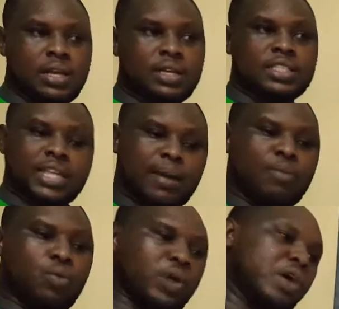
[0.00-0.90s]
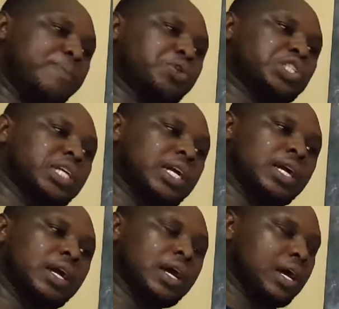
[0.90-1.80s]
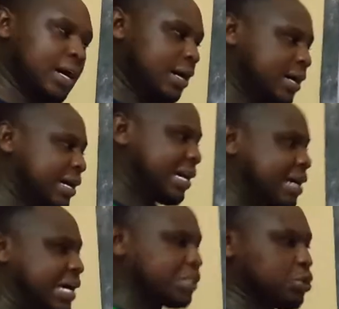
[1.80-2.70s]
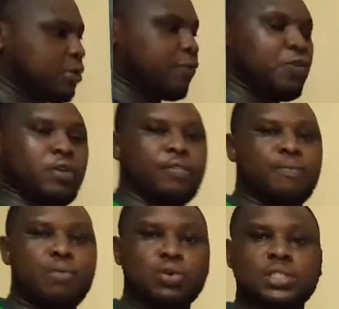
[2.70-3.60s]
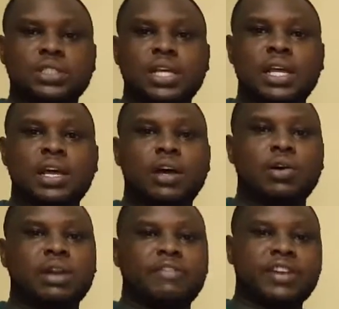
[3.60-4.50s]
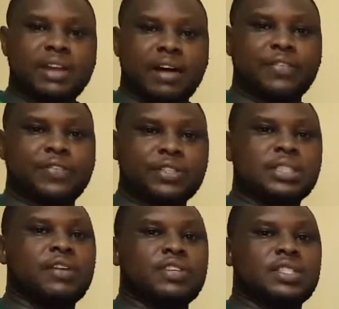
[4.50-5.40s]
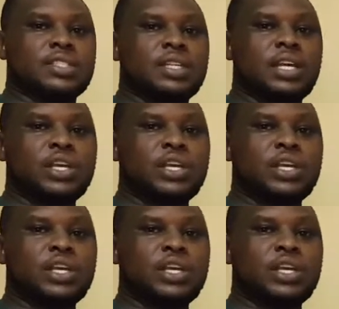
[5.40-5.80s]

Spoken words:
Same when you're pushing a carton full of books on a very rough surface,